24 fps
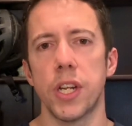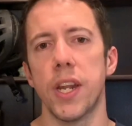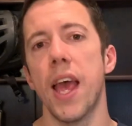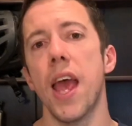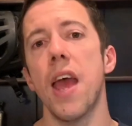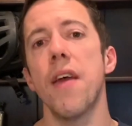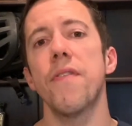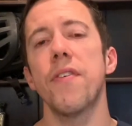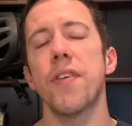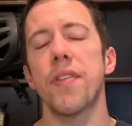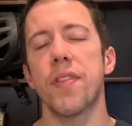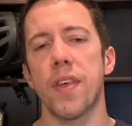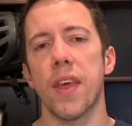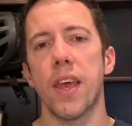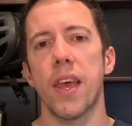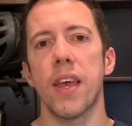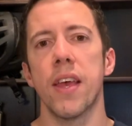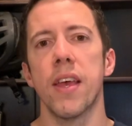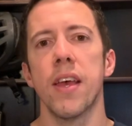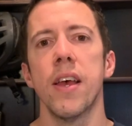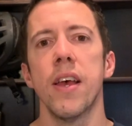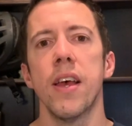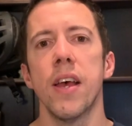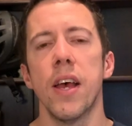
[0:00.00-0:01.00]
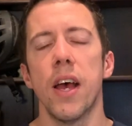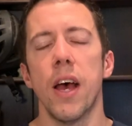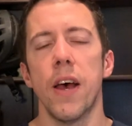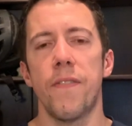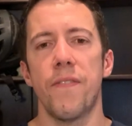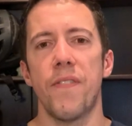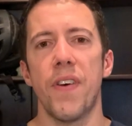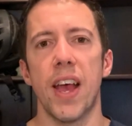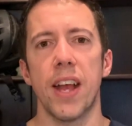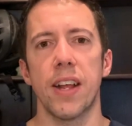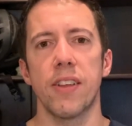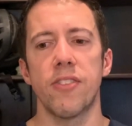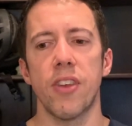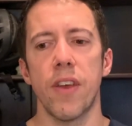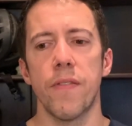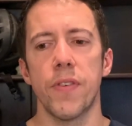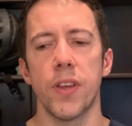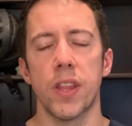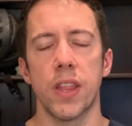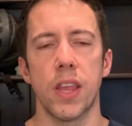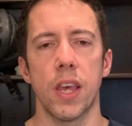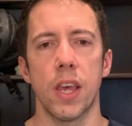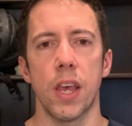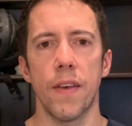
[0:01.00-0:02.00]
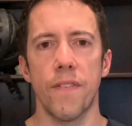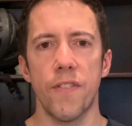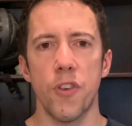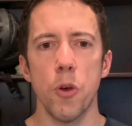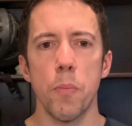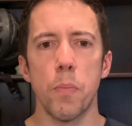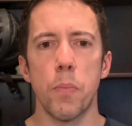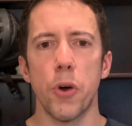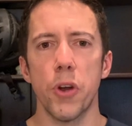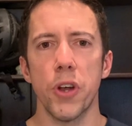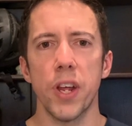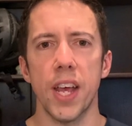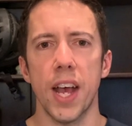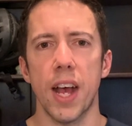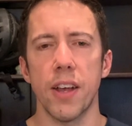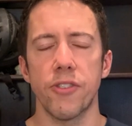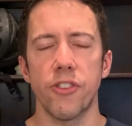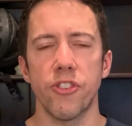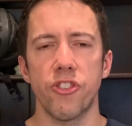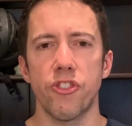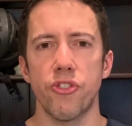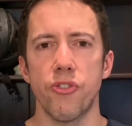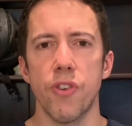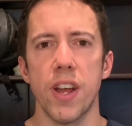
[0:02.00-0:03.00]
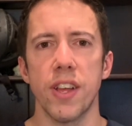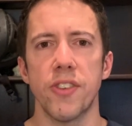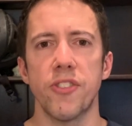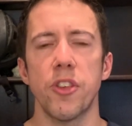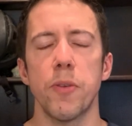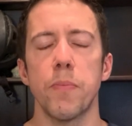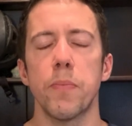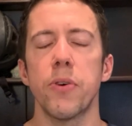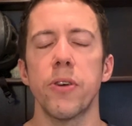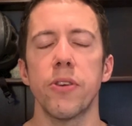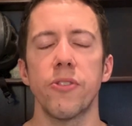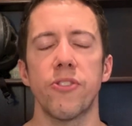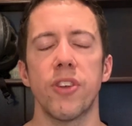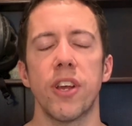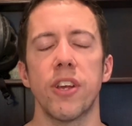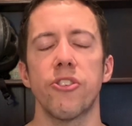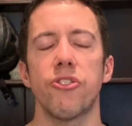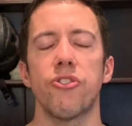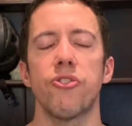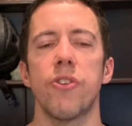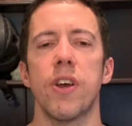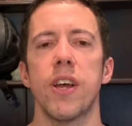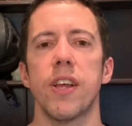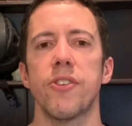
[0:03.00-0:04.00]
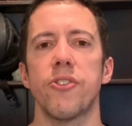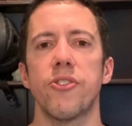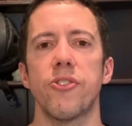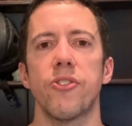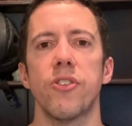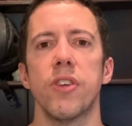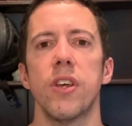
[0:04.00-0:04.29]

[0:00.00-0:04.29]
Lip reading: Everything affects everything. If your body has a stress, it puts that stress